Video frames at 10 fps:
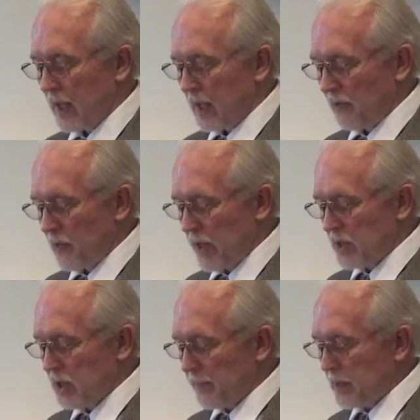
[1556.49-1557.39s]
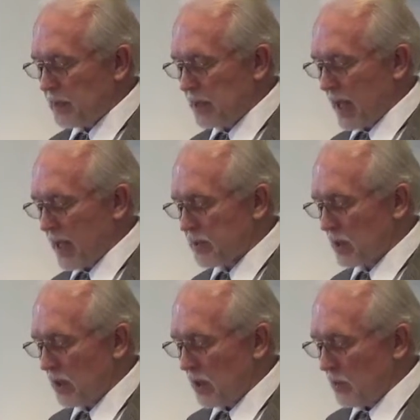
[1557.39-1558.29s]
If we accept this task,
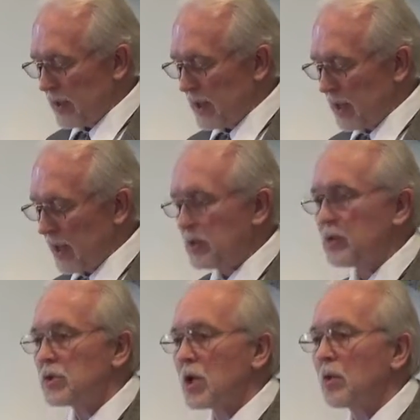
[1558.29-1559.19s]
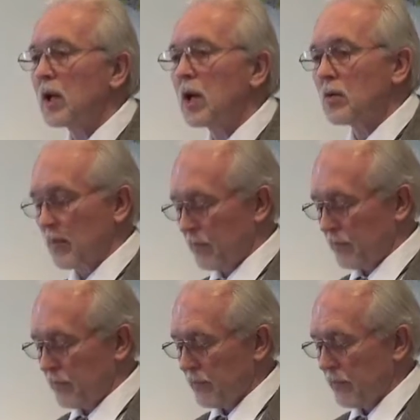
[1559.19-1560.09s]
we need not do so alone.
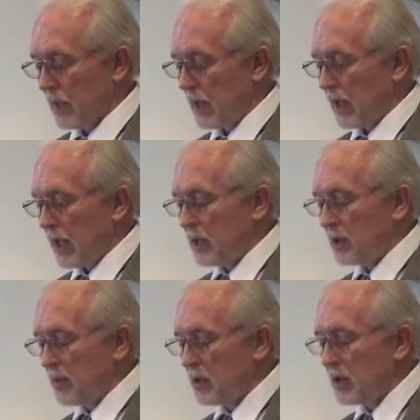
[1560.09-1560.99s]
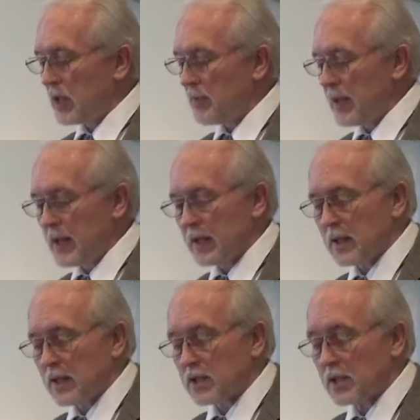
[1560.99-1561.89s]
In community, be
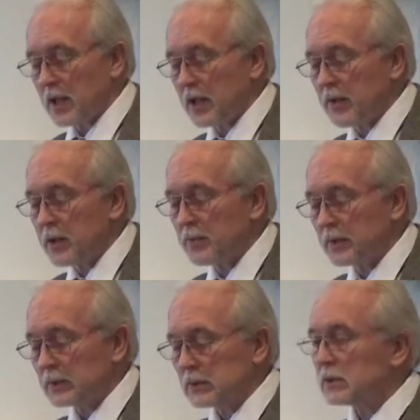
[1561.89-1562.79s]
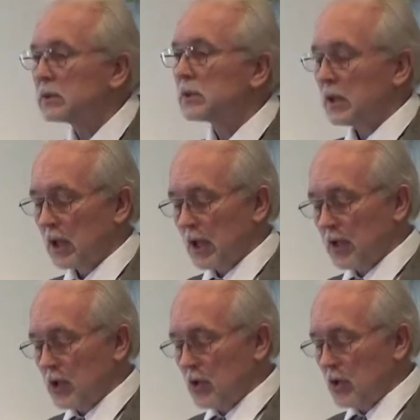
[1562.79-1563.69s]
it a study group, a
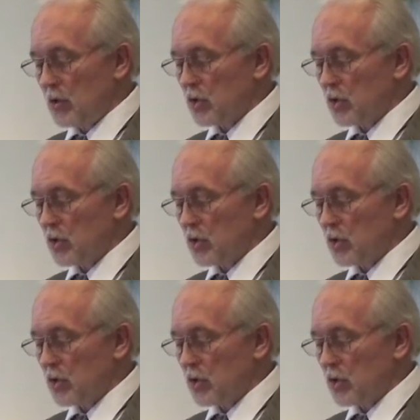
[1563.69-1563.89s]
UU